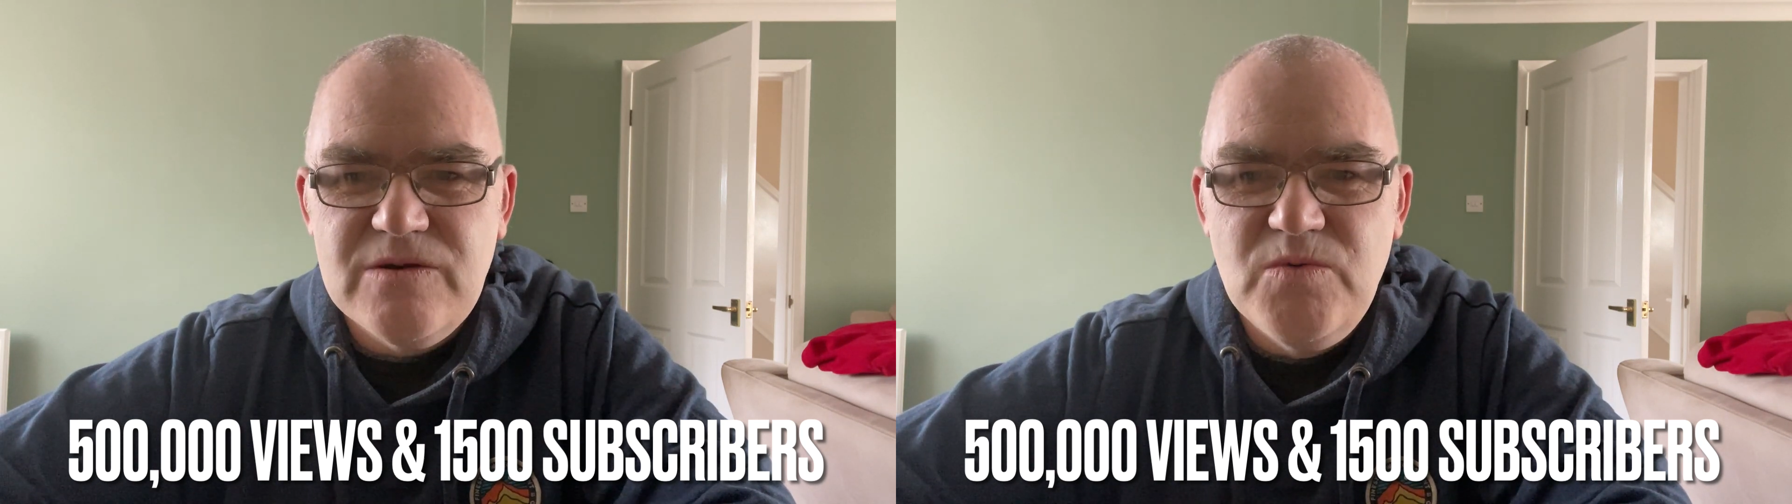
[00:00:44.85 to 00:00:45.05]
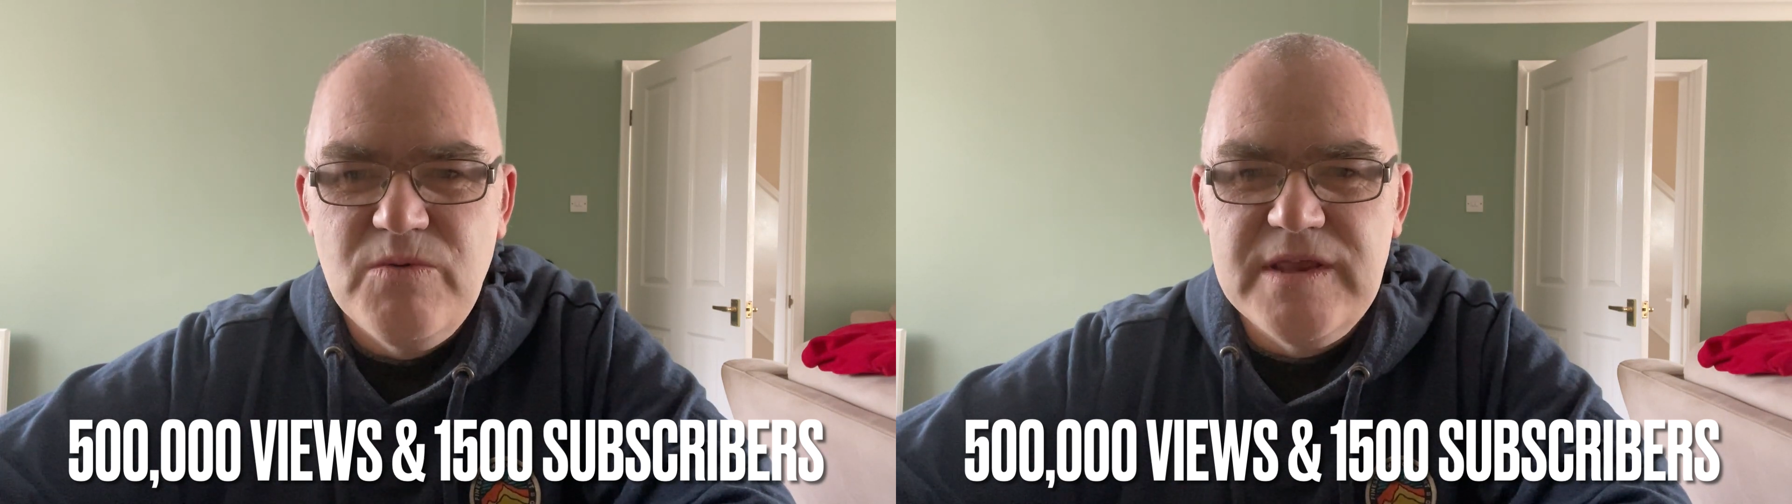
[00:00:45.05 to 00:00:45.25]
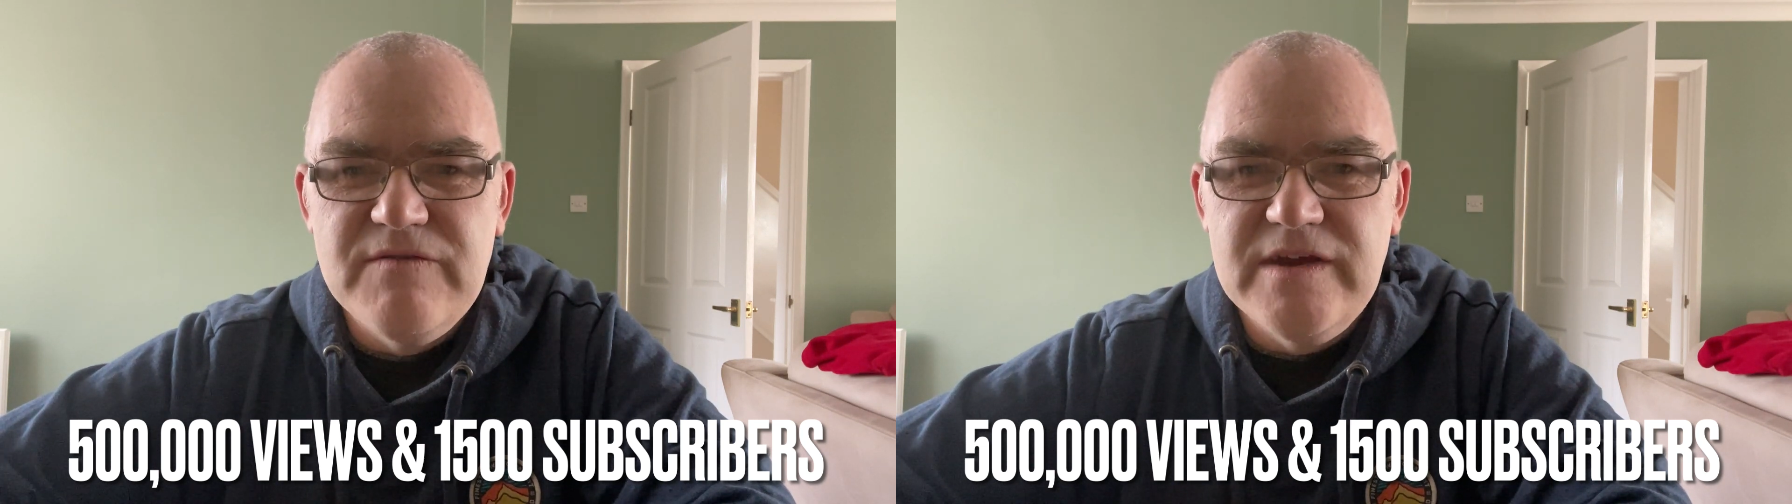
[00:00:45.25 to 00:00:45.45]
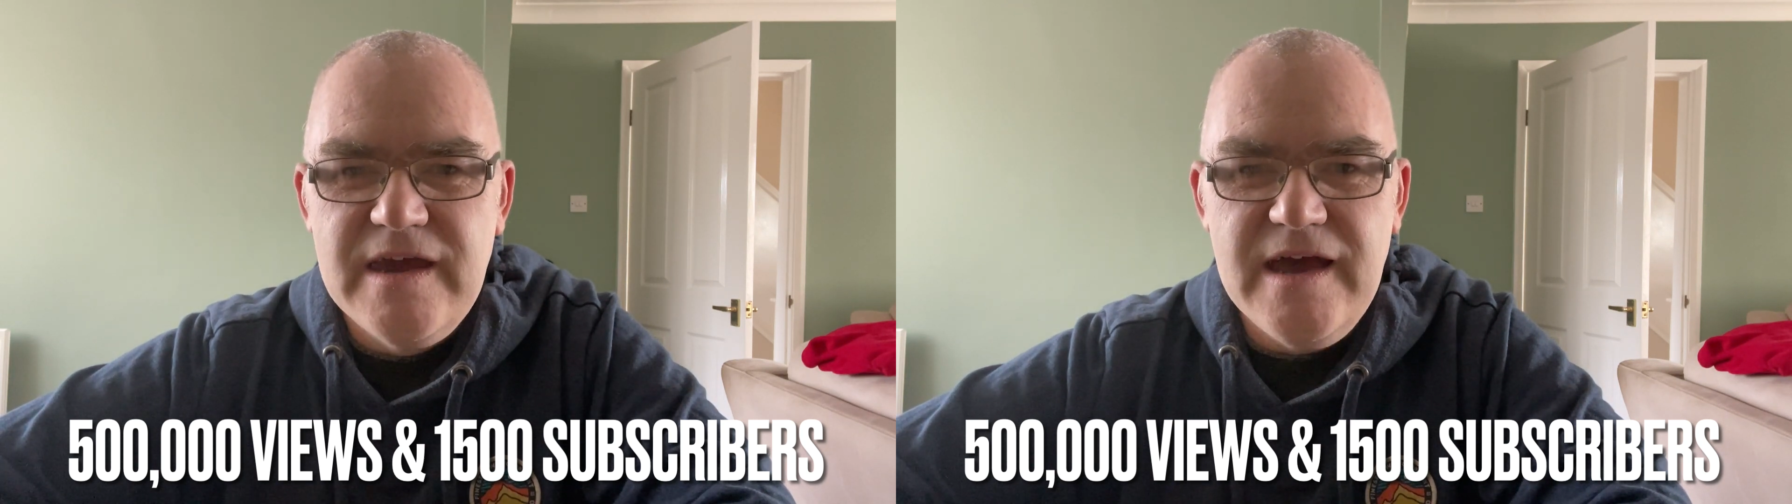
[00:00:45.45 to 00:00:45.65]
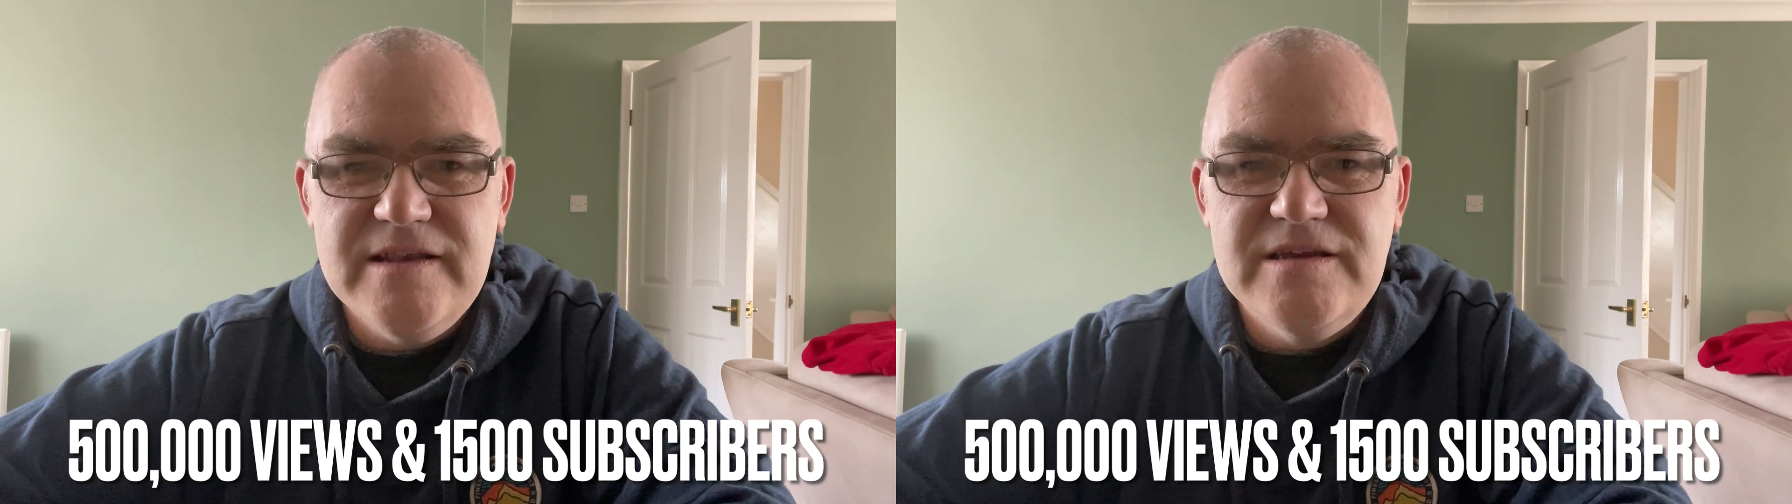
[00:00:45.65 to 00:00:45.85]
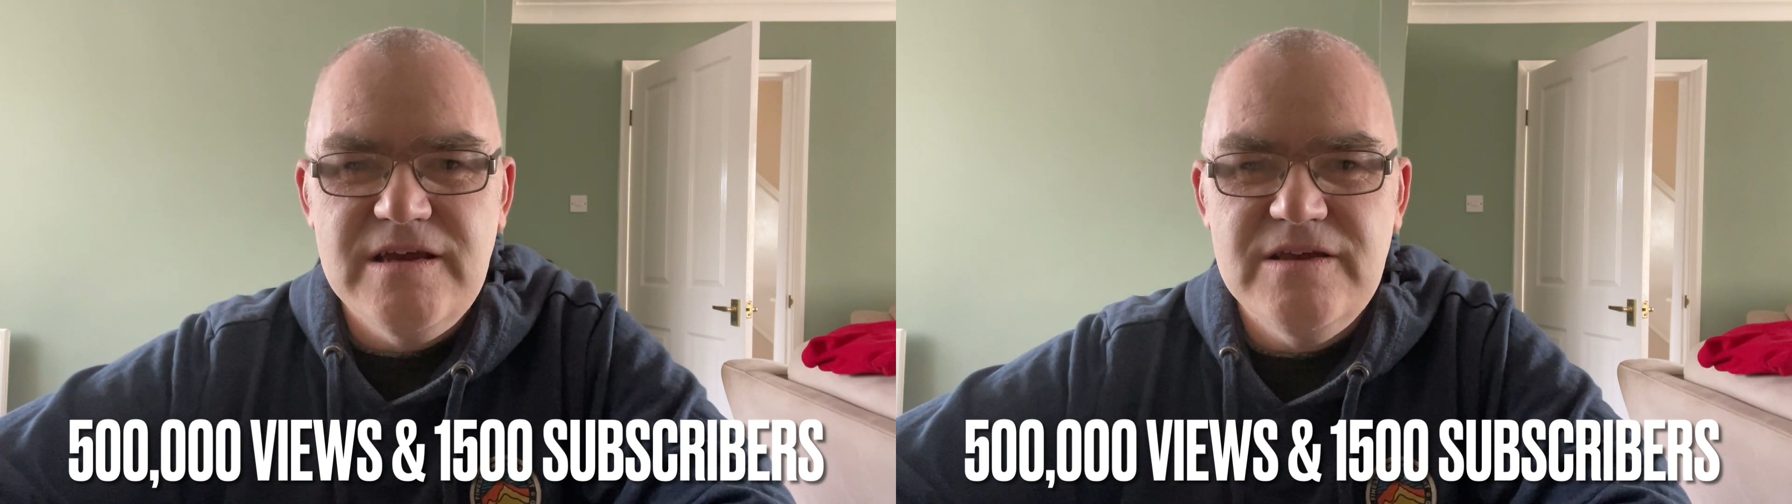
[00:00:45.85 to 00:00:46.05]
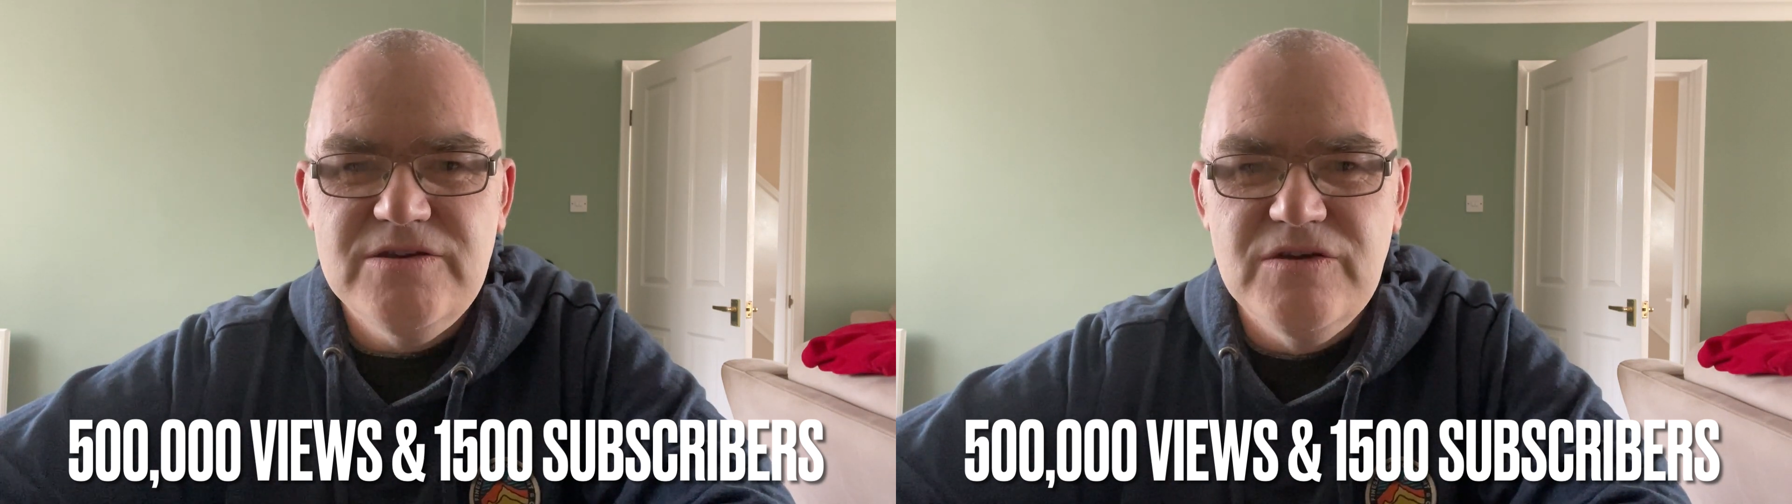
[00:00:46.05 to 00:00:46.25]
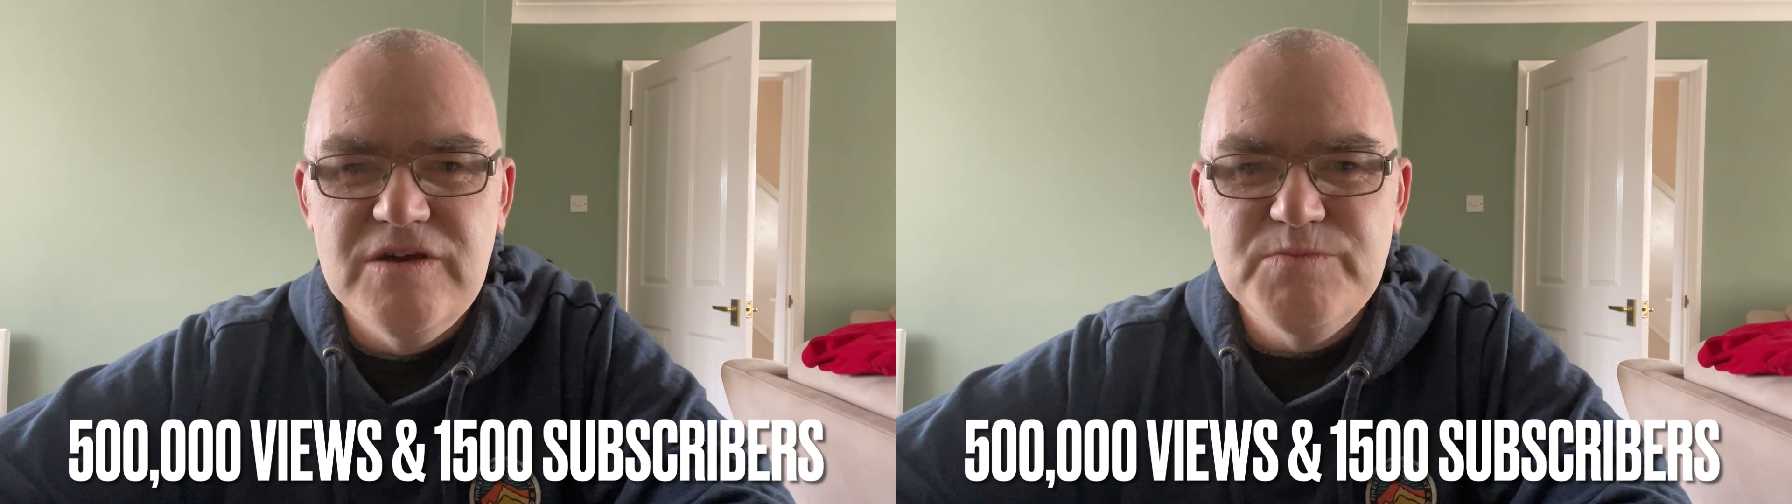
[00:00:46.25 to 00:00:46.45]
we would ever get
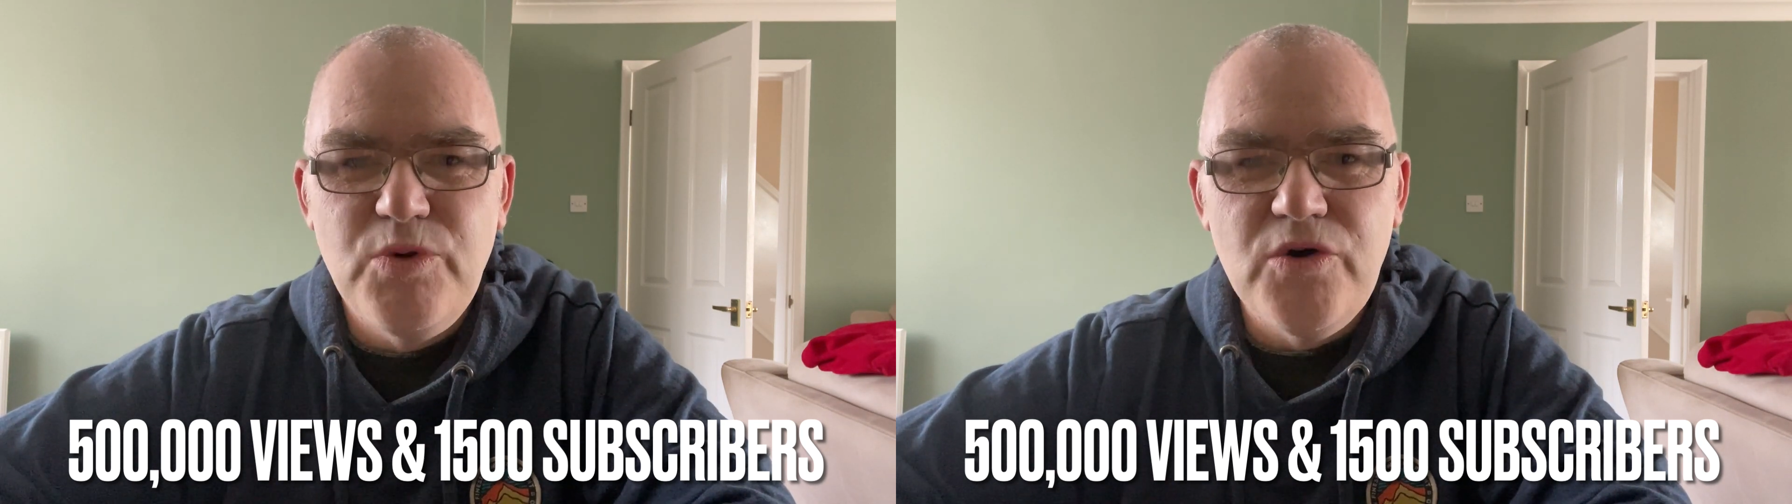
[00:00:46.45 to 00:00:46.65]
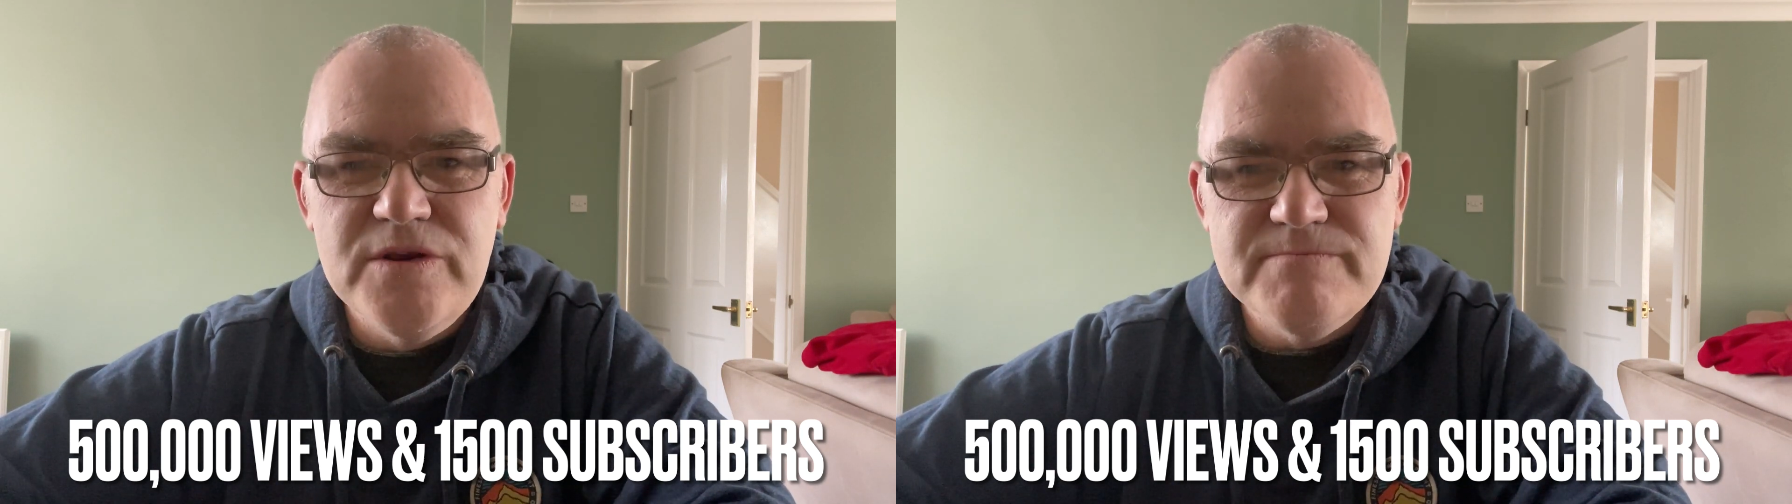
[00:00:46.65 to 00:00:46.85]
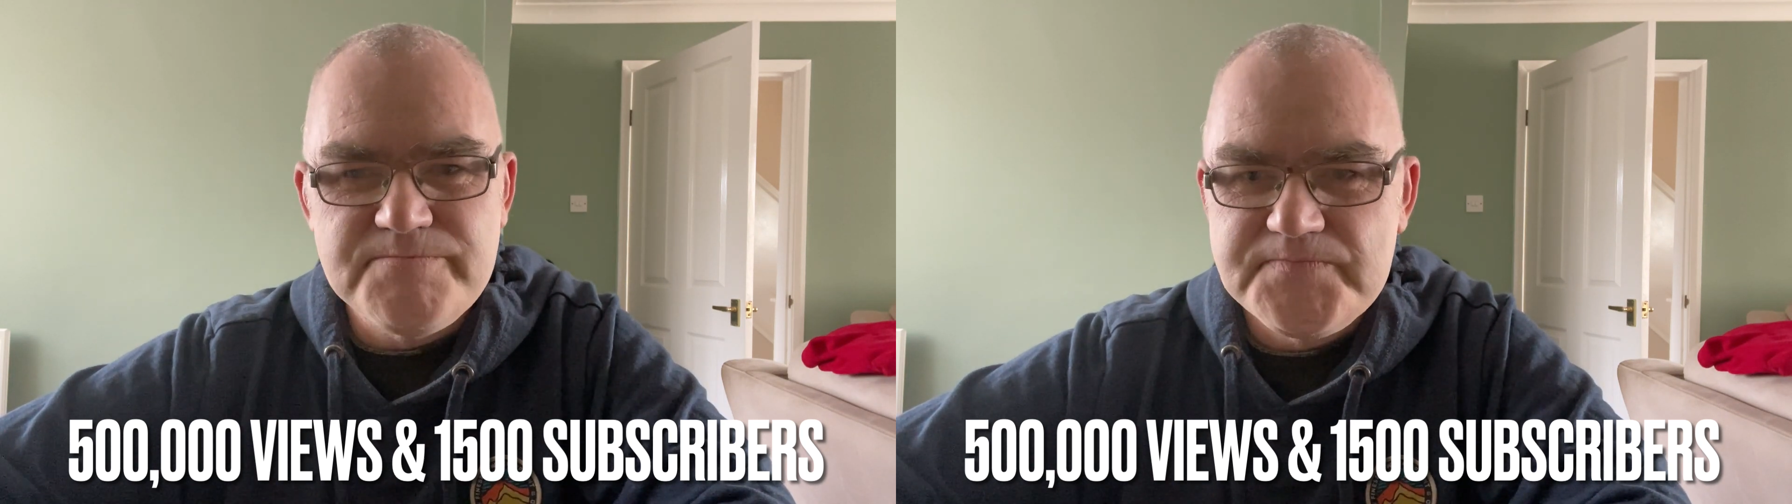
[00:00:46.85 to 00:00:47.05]
to this point,